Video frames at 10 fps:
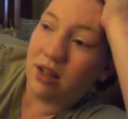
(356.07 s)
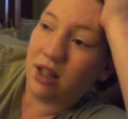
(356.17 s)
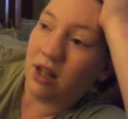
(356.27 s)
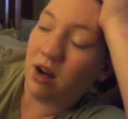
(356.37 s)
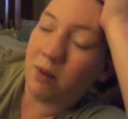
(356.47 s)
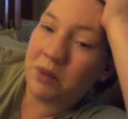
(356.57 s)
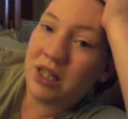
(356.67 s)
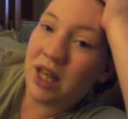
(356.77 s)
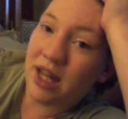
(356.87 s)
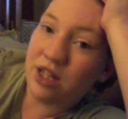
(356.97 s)
You know, I
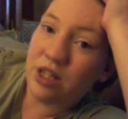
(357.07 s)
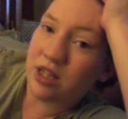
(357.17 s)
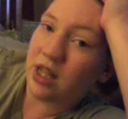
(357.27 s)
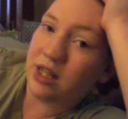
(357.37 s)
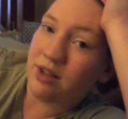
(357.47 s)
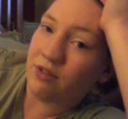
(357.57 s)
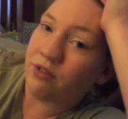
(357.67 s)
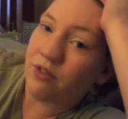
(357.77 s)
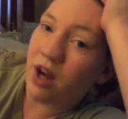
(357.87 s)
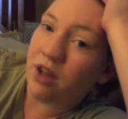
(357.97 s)
mean, yeah, she's got a
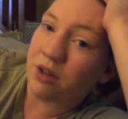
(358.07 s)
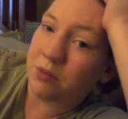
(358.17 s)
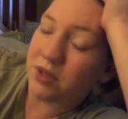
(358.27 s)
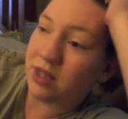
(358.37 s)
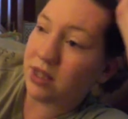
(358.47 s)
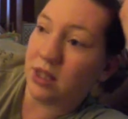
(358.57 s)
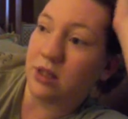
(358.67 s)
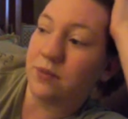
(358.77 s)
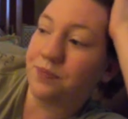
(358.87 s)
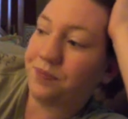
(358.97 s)
different father, but still.